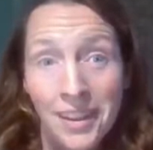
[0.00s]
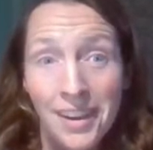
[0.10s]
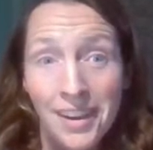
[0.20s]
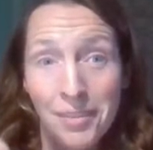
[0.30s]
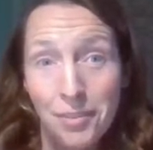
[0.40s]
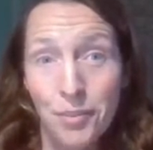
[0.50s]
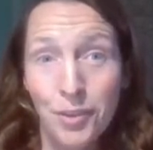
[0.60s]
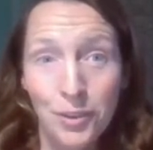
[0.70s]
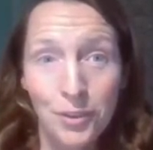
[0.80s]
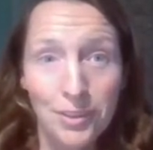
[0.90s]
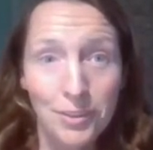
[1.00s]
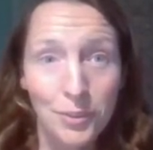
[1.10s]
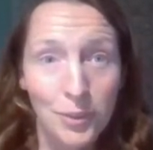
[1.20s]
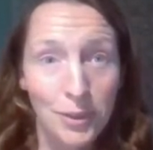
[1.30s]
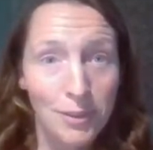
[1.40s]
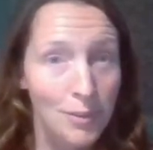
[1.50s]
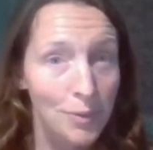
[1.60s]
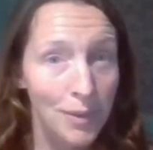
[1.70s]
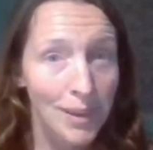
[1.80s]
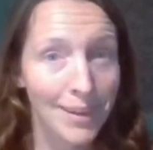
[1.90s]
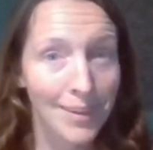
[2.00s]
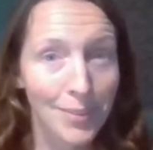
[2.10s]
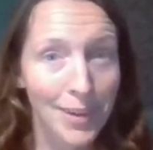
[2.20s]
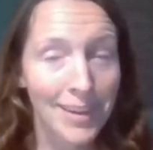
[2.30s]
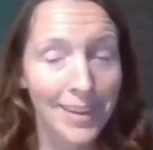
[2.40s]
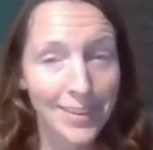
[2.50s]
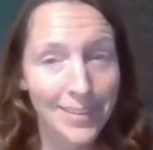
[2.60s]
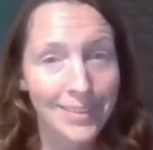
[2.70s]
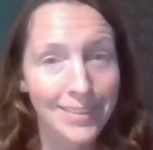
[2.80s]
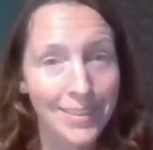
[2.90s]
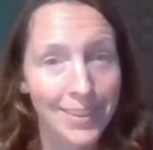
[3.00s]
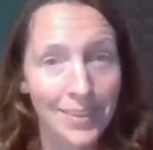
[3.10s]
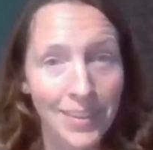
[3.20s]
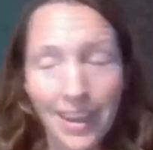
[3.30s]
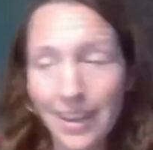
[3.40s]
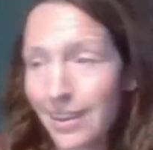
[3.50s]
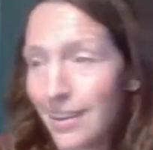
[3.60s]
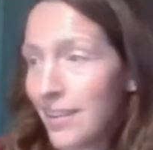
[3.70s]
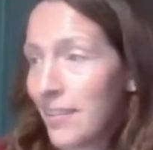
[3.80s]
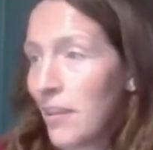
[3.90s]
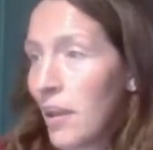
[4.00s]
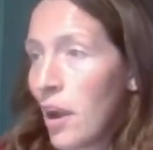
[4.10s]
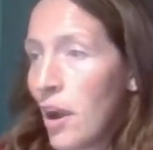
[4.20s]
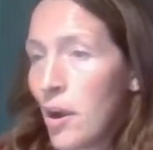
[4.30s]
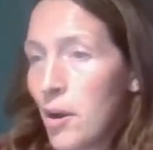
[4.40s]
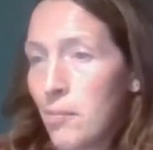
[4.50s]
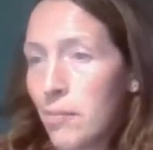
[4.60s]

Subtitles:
50 degrees north, so right here in southern Canada. So